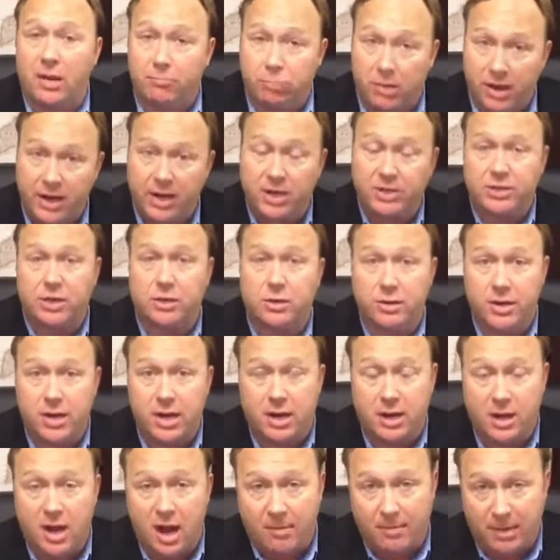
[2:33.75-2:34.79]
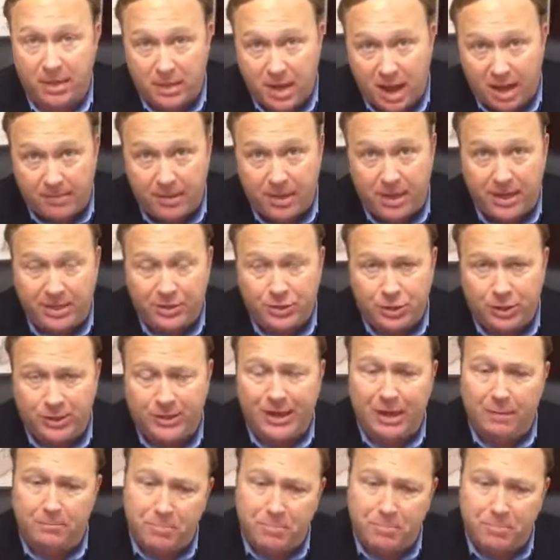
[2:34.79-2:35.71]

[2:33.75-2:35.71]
and bring us under economic domination